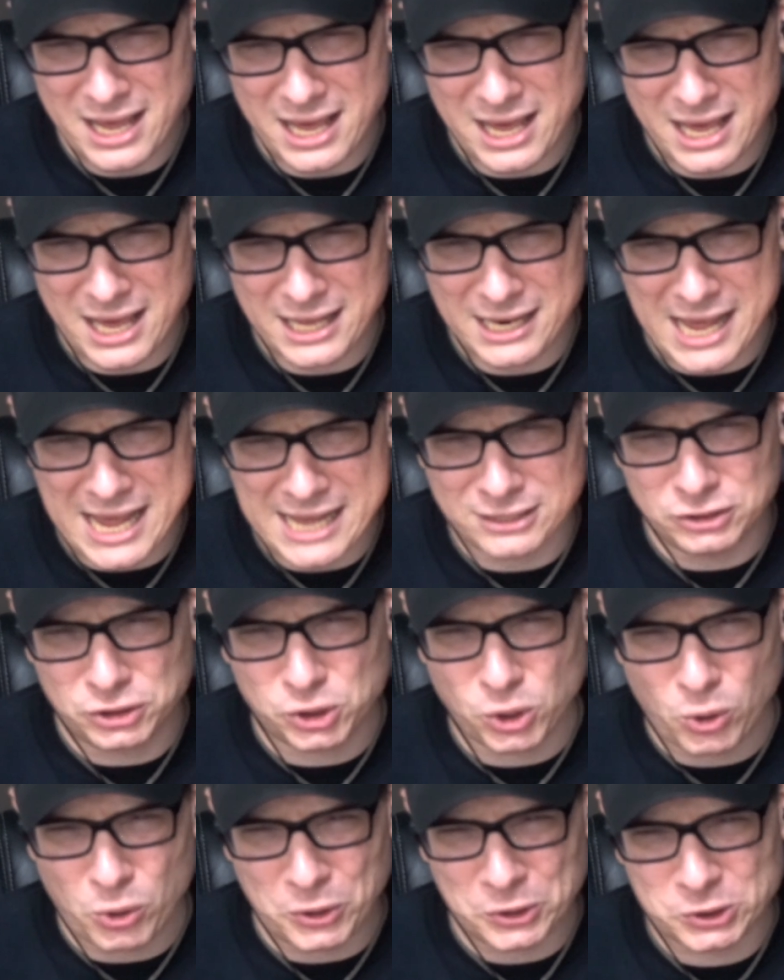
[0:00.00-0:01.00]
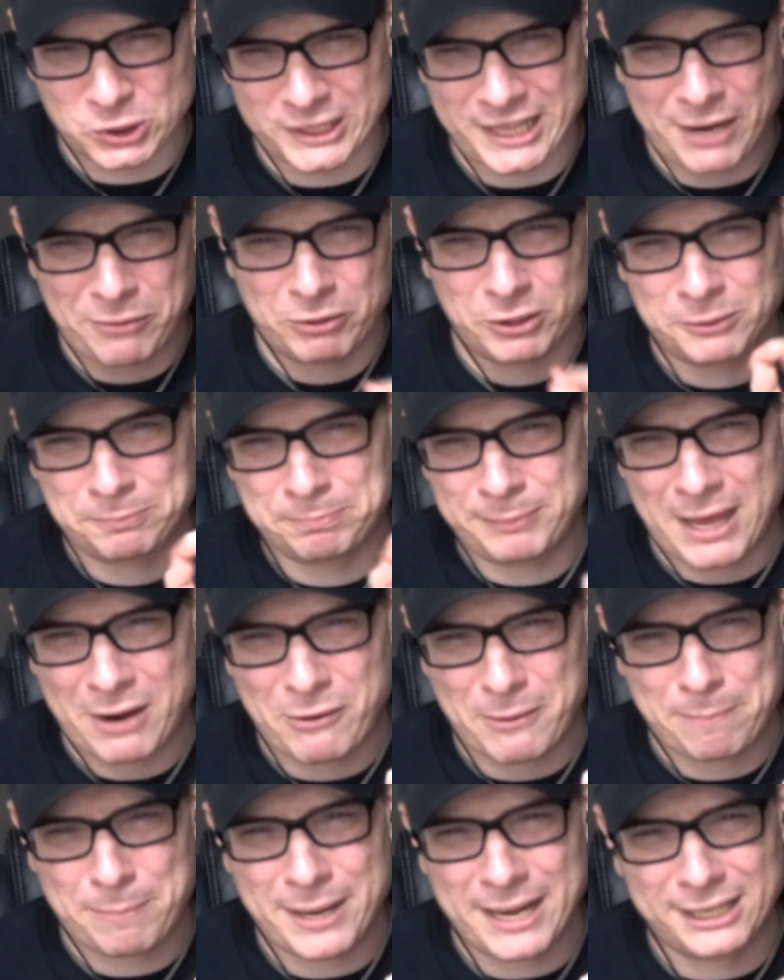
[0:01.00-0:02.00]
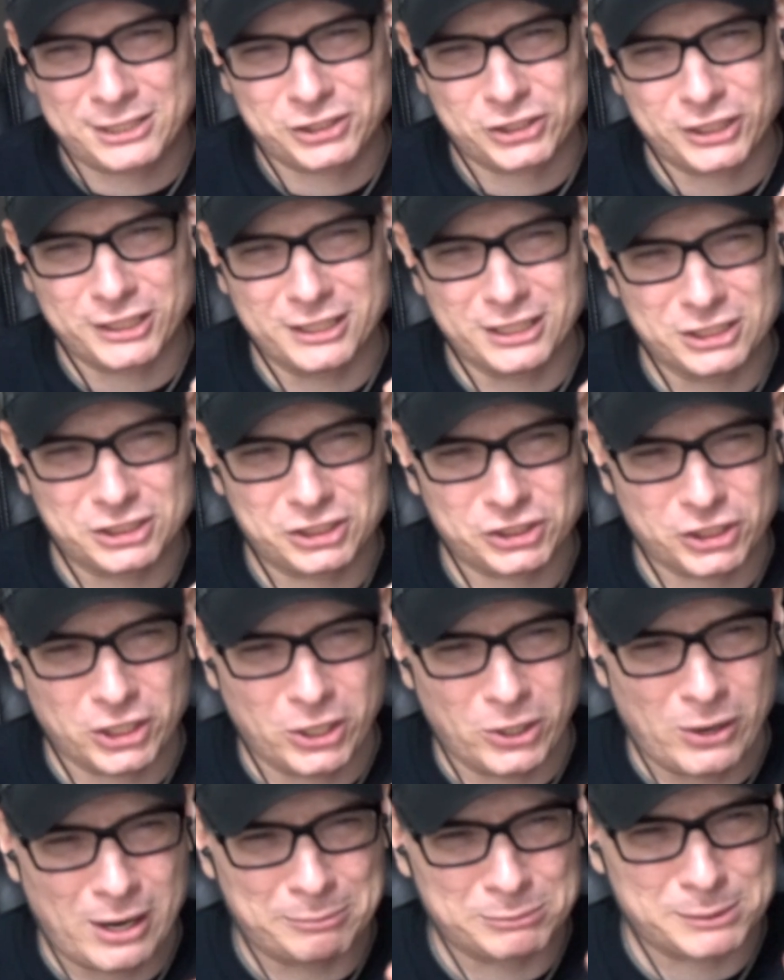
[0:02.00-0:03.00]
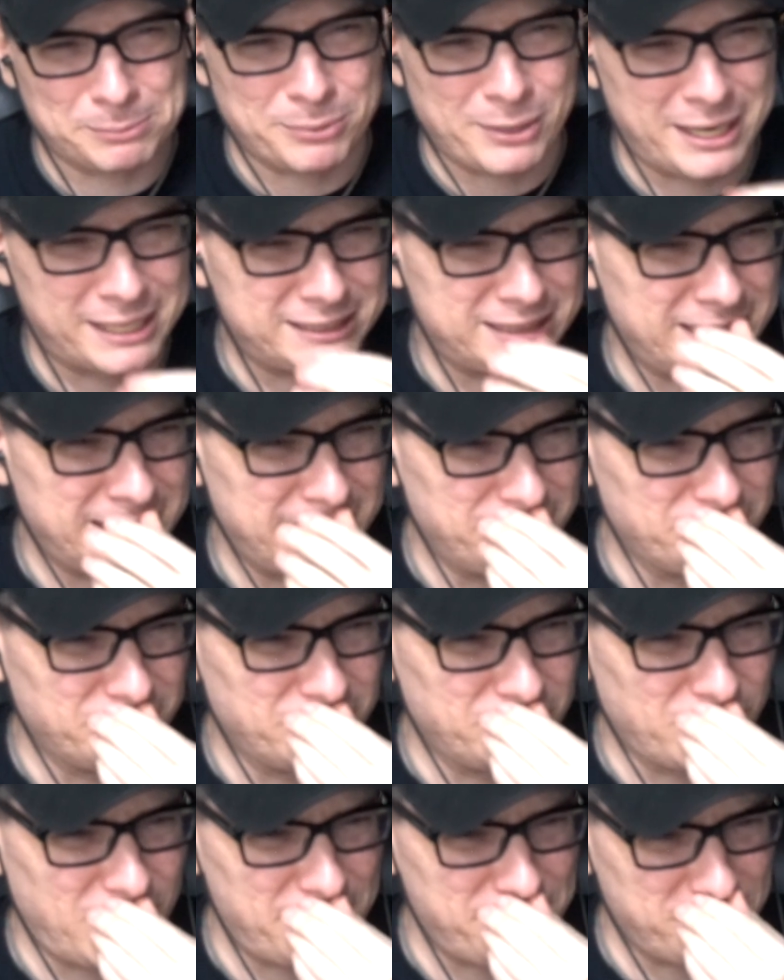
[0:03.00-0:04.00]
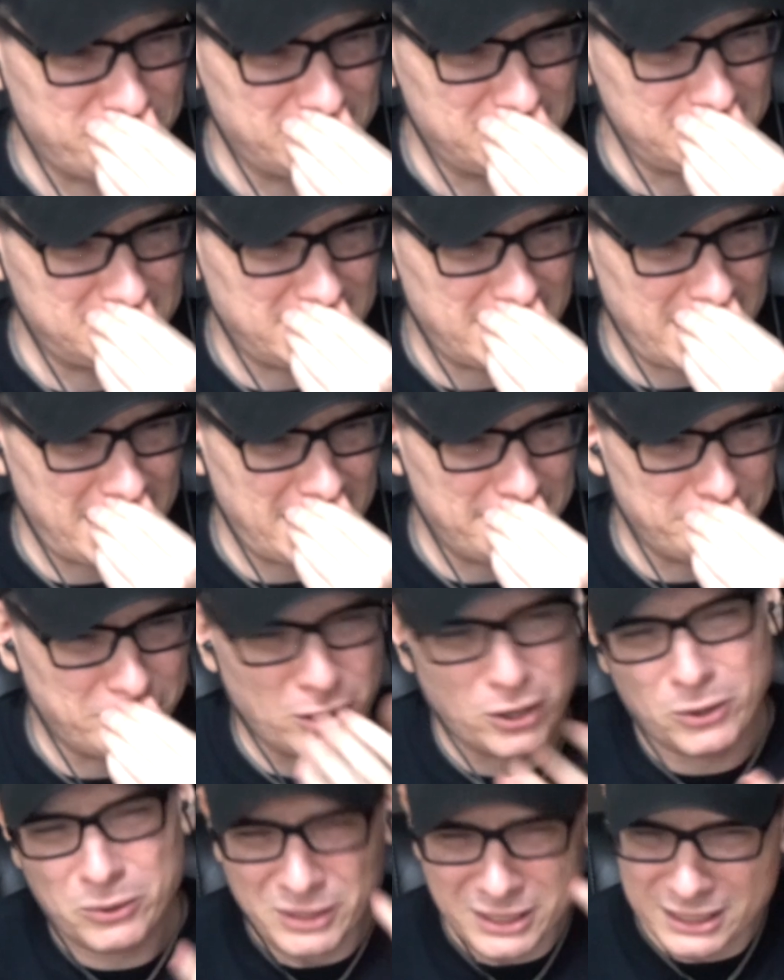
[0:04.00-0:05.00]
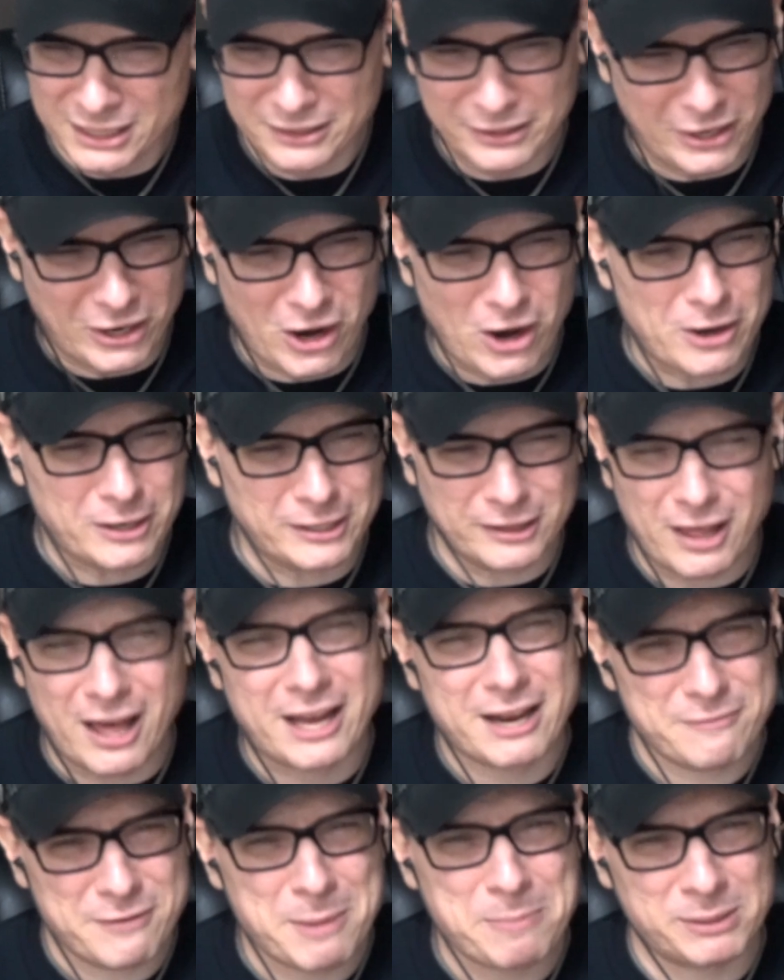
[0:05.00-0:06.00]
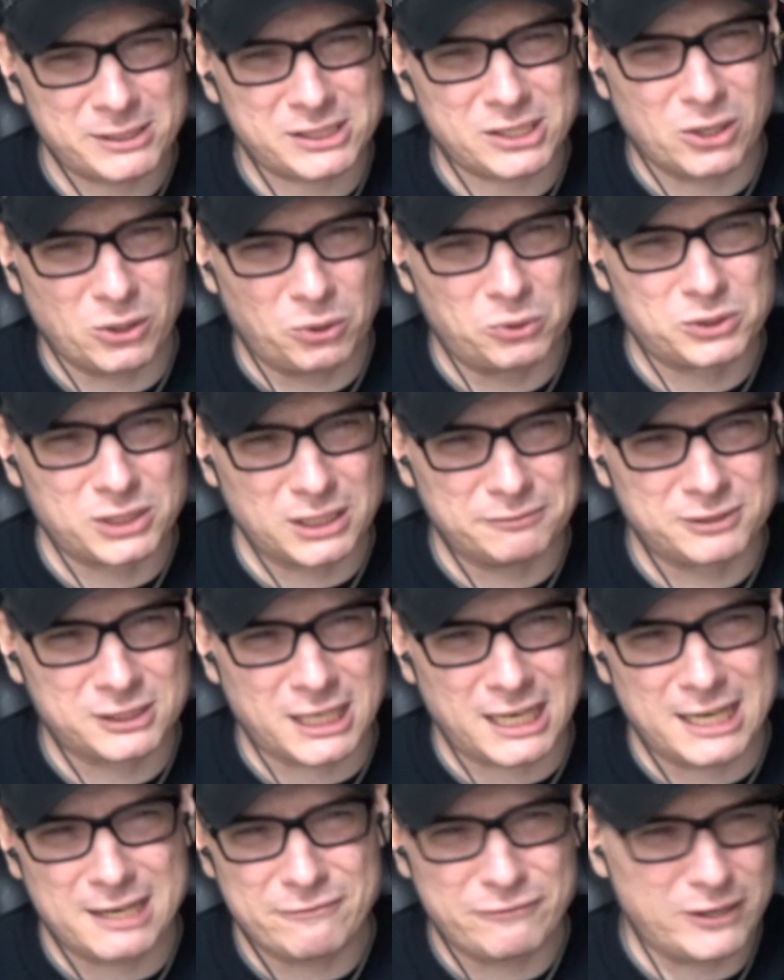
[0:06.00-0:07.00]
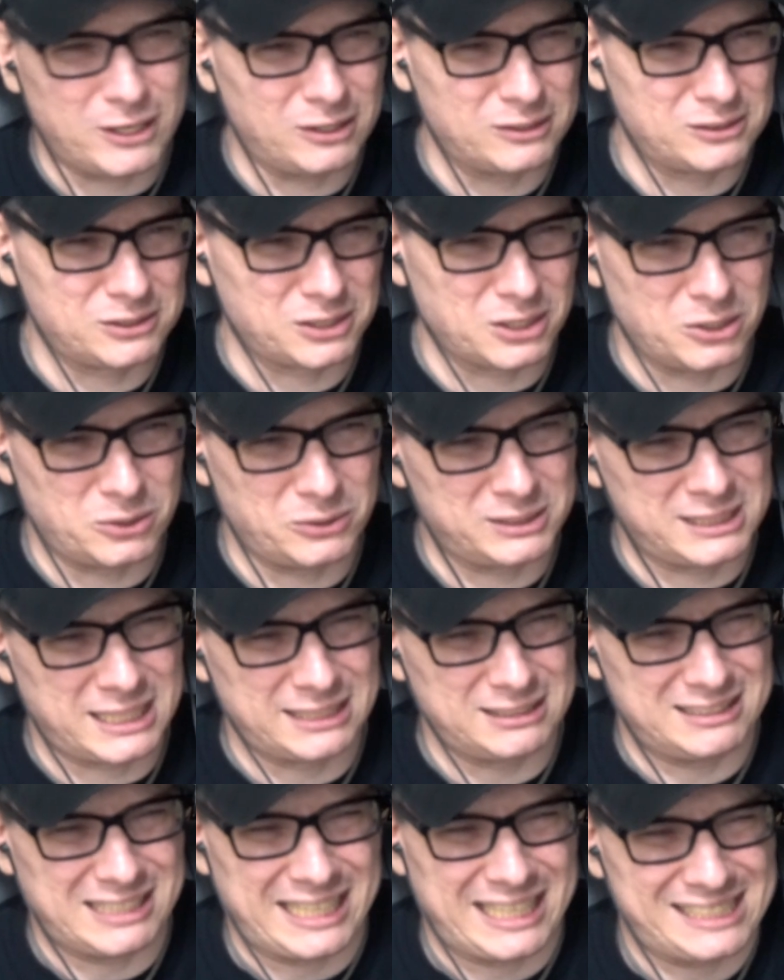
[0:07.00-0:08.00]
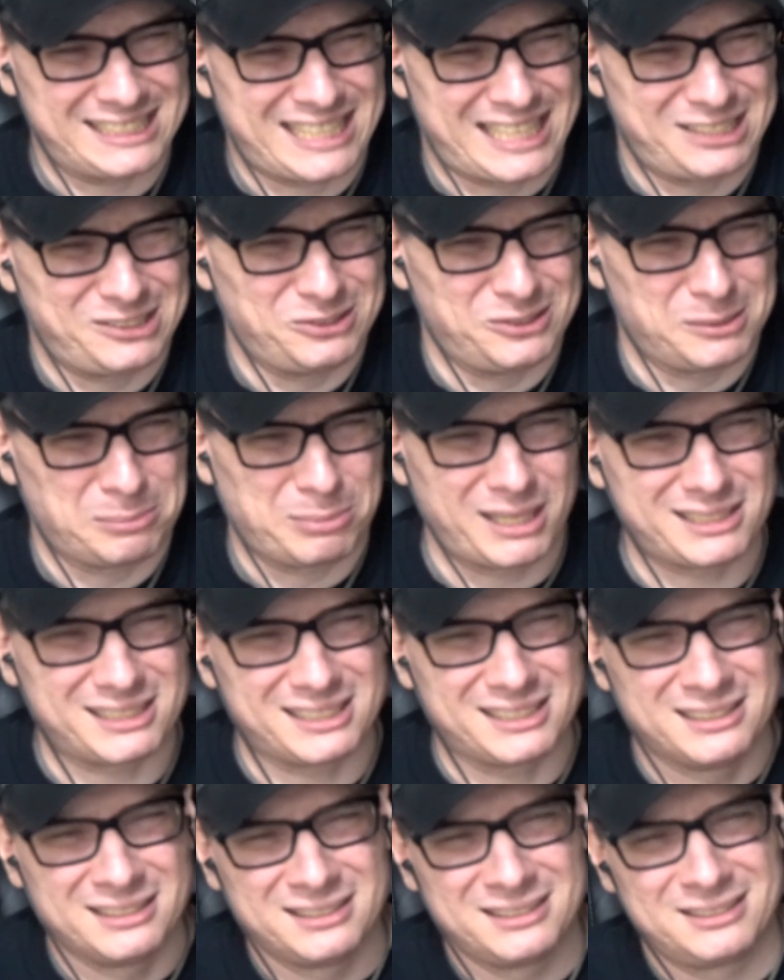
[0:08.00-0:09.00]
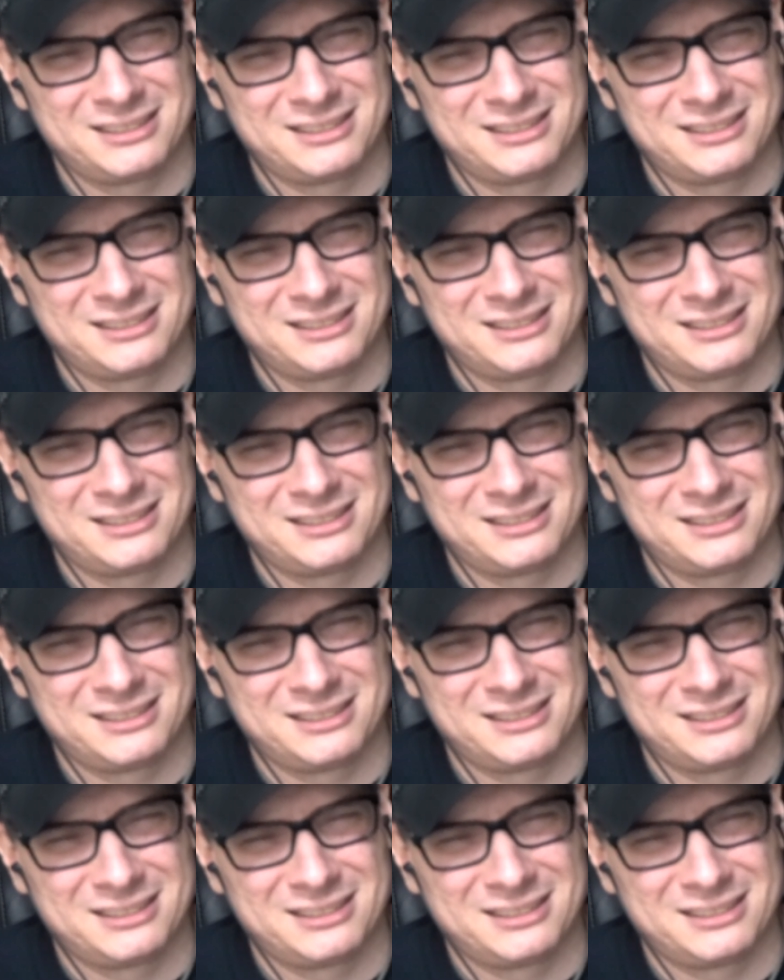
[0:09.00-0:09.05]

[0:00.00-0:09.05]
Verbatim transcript: and and George that were that were pitching the show. I'm surprised they didn't reference that, though. There are a lot of episodes of Seinfeld, so it's not I guess not too surprising.